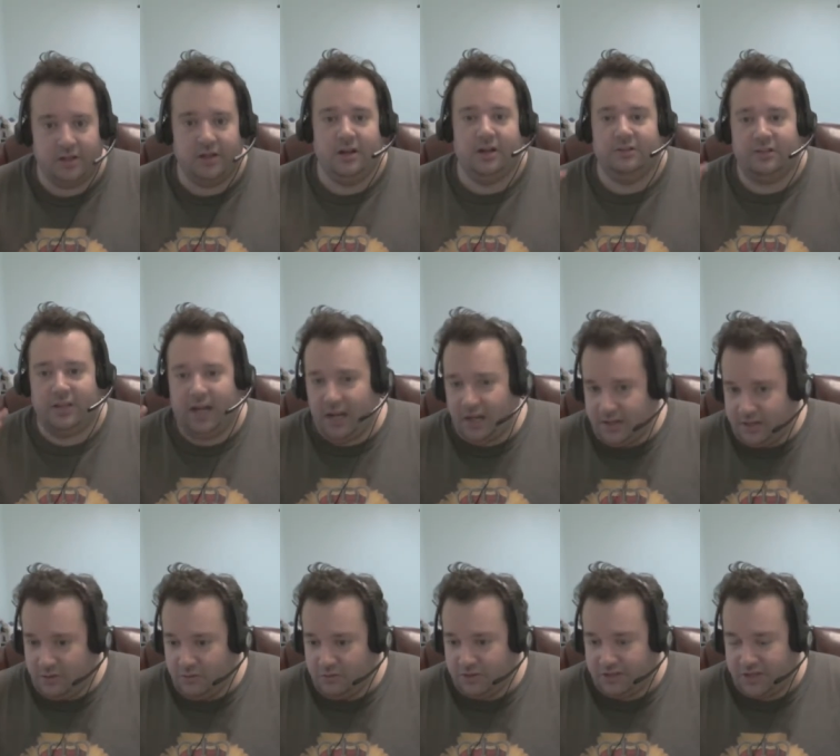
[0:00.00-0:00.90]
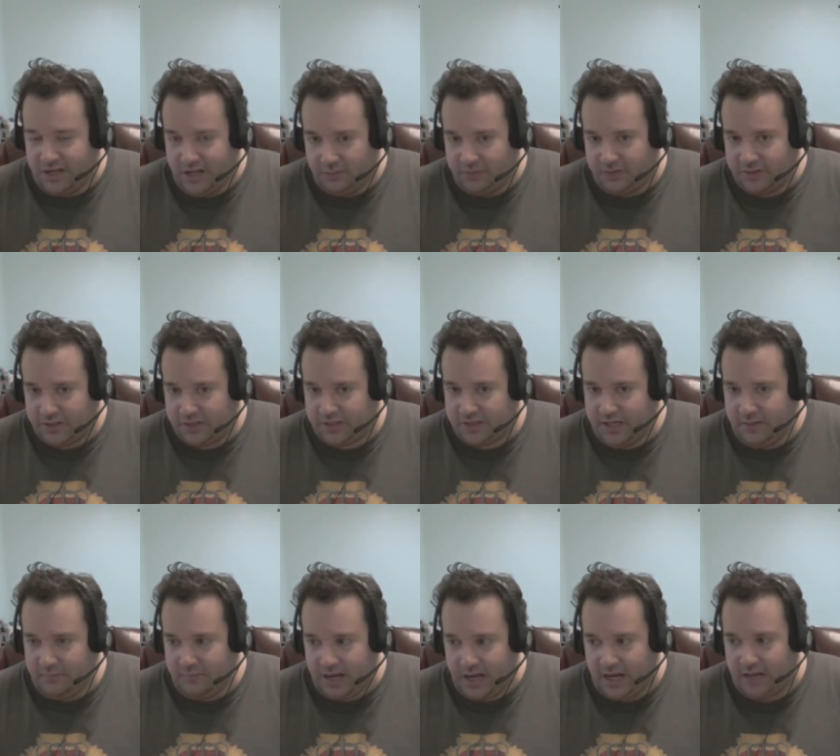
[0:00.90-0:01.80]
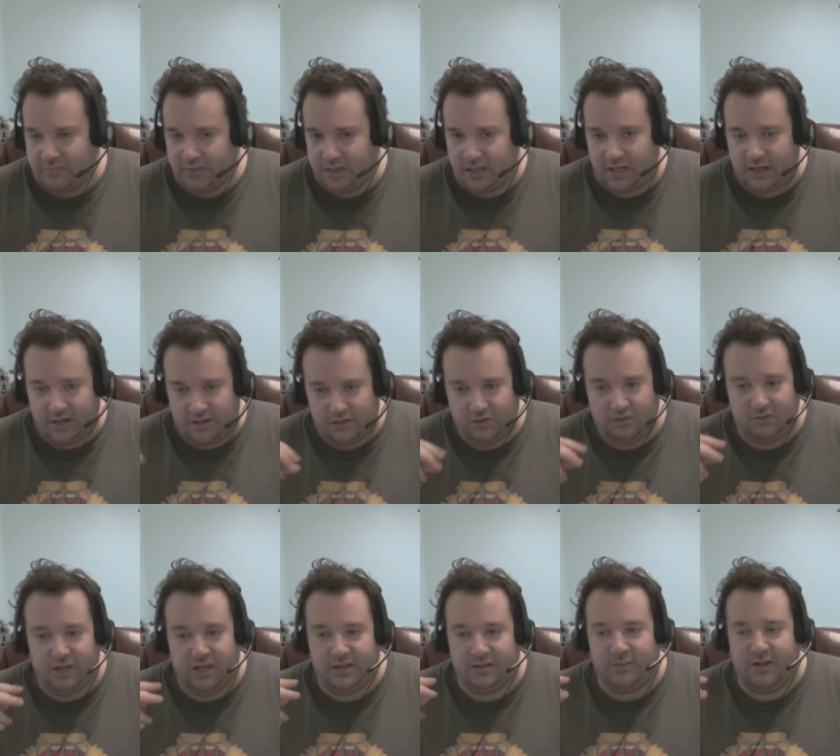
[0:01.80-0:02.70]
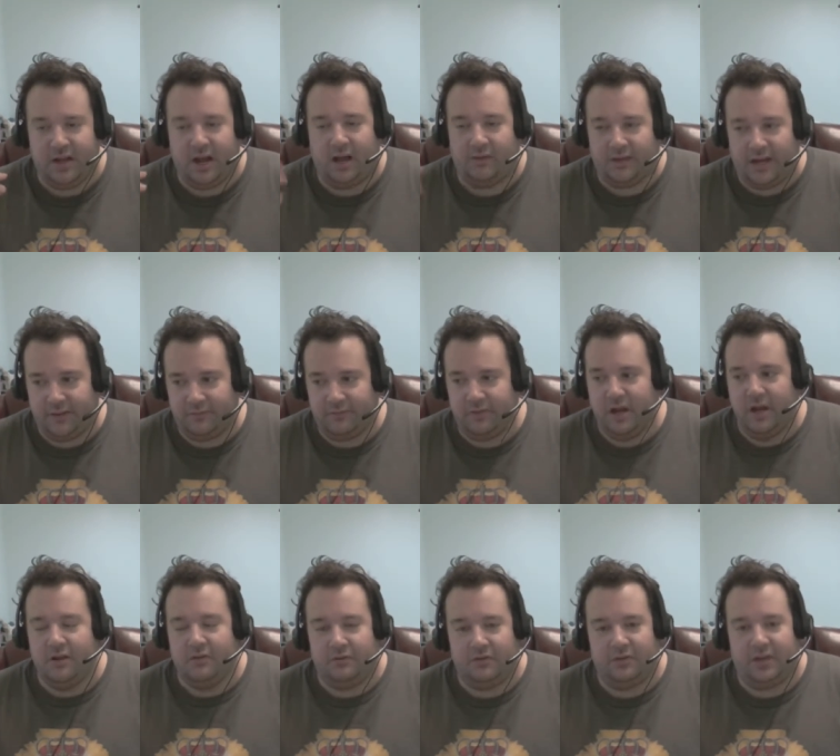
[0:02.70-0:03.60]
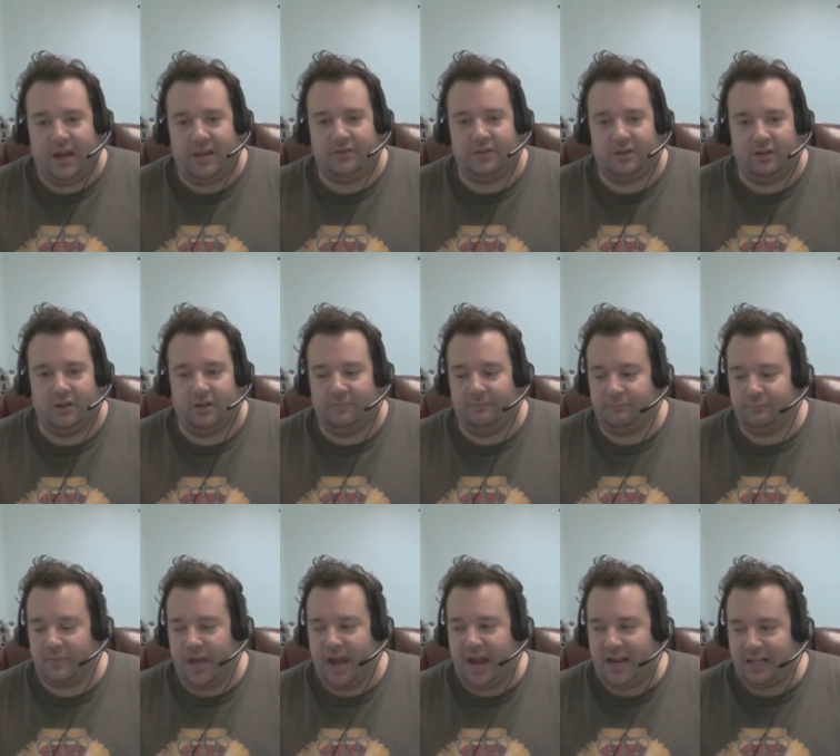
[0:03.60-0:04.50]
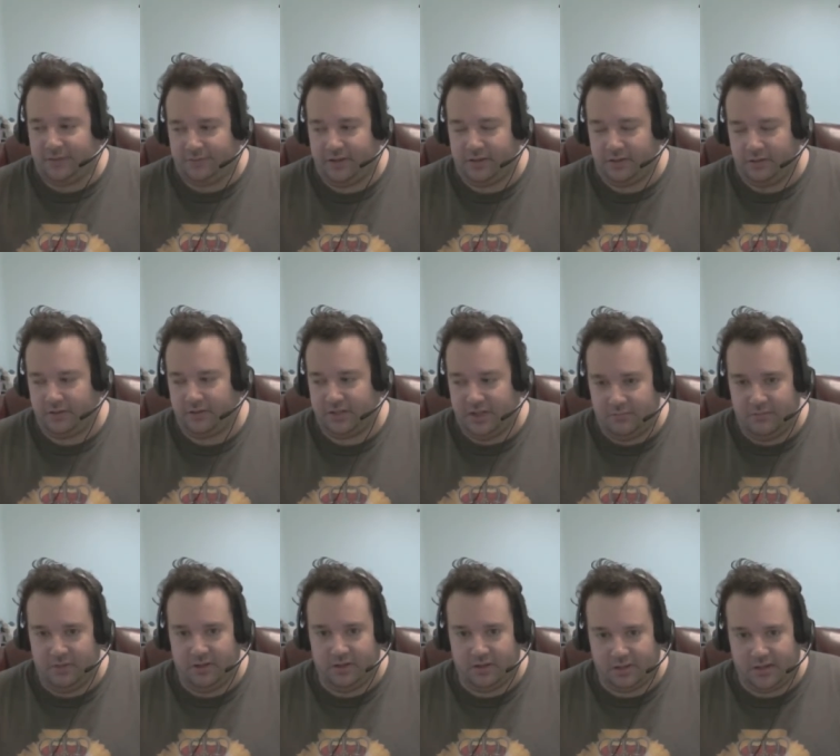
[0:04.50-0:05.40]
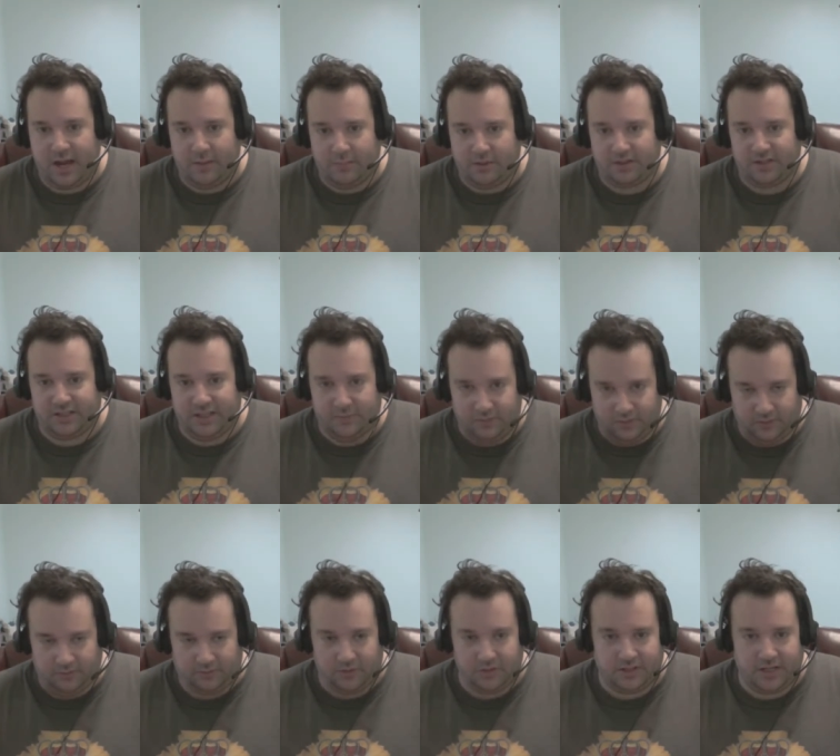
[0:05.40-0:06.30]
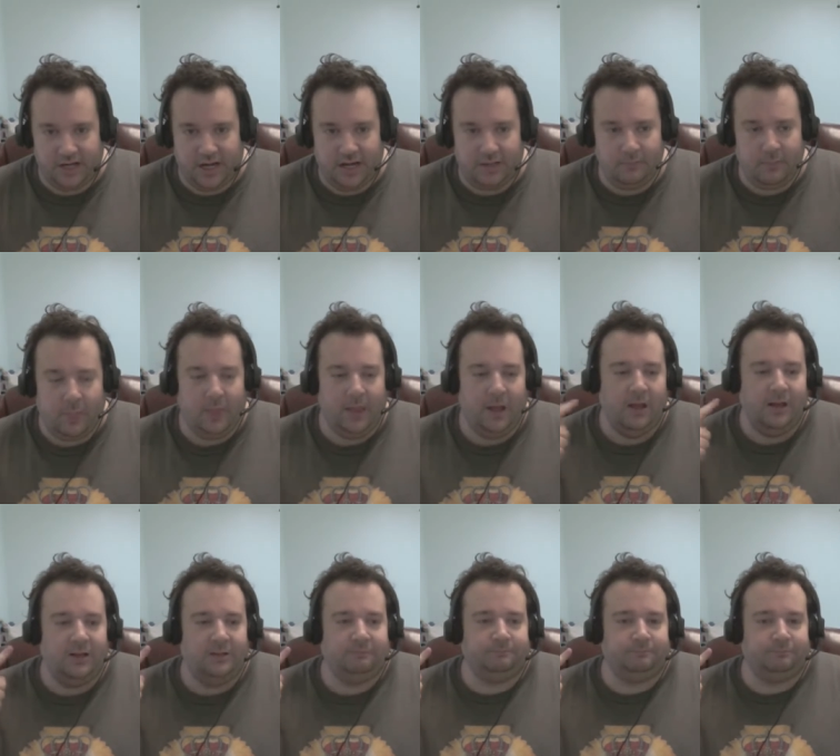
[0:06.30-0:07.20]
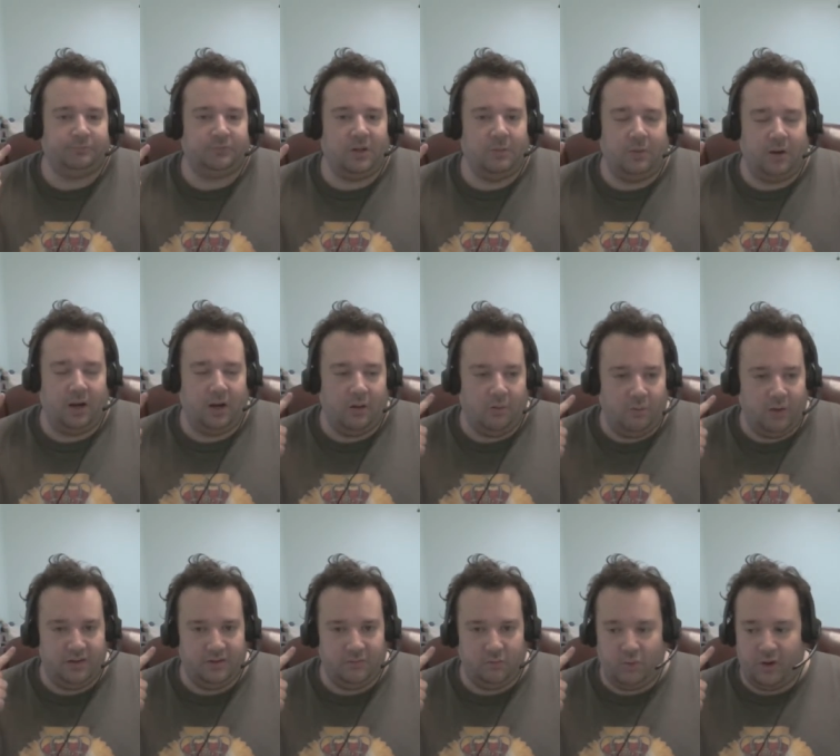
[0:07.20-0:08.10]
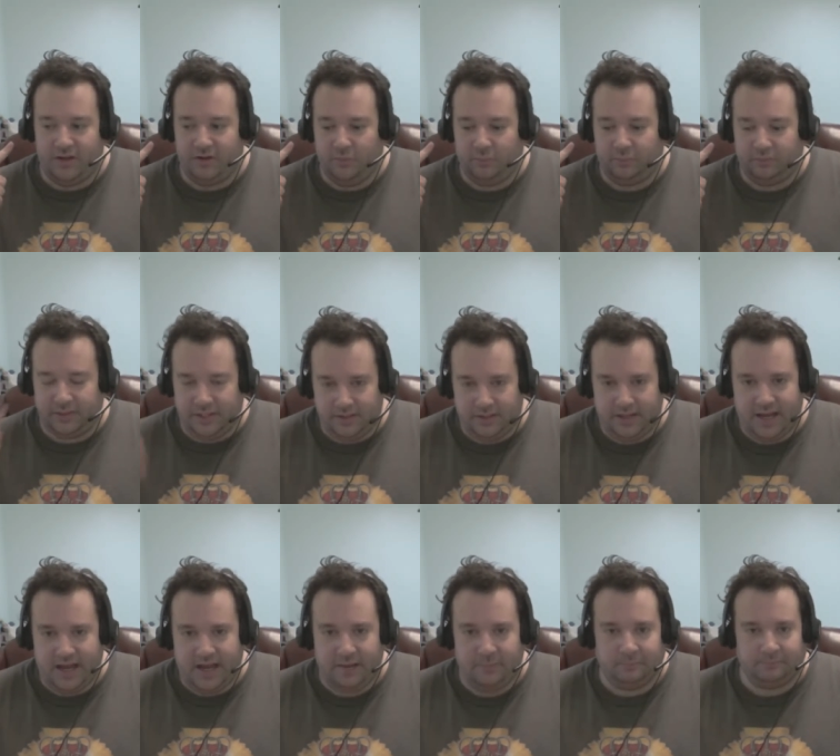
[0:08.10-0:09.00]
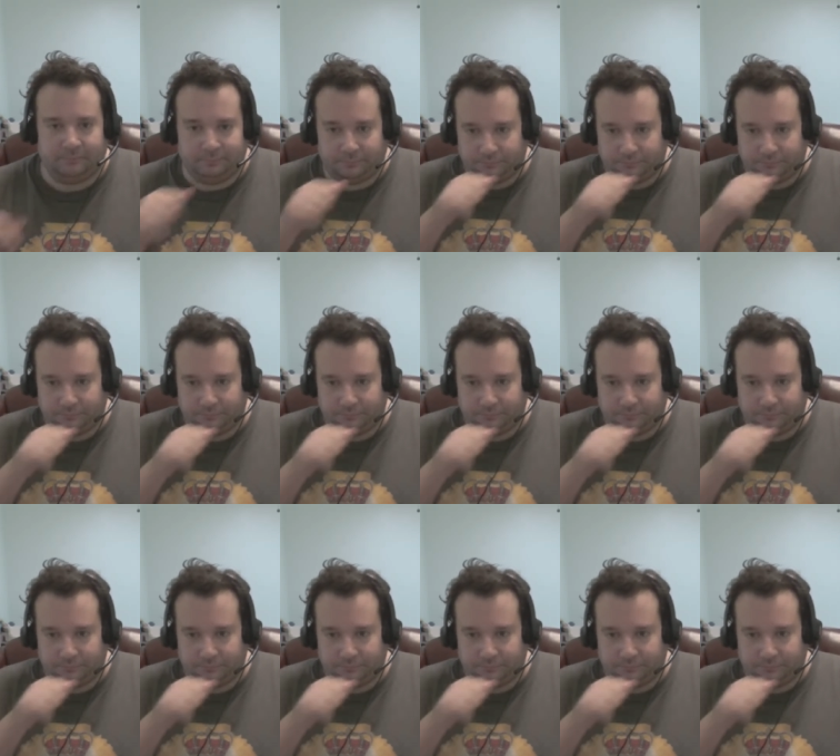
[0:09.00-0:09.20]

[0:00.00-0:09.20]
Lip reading: Not a huge deal if it's a Steam game because you need to be online for that to activate this game on Steam for the first time. But when you play the game,